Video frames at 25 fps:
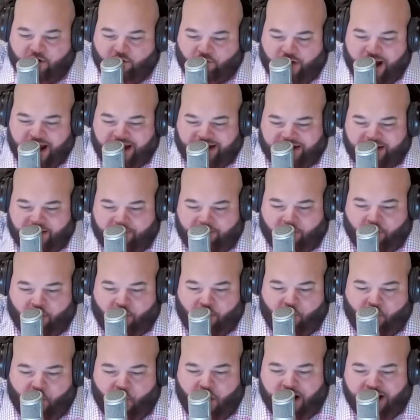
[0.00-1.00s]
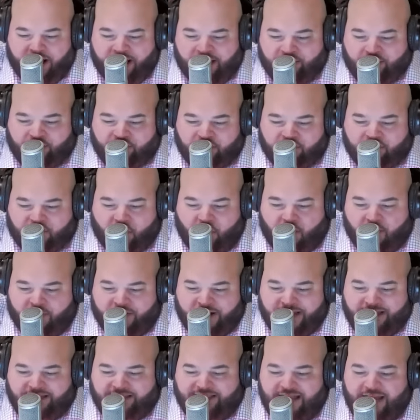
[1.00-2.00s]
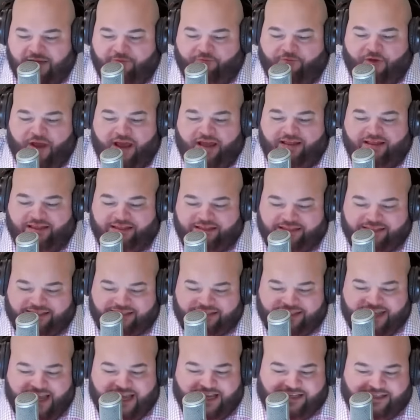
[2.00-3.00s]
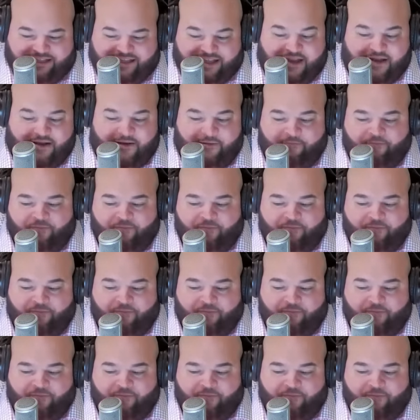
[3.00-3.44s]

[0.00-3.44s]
Ranked number one in scoring defense, sixth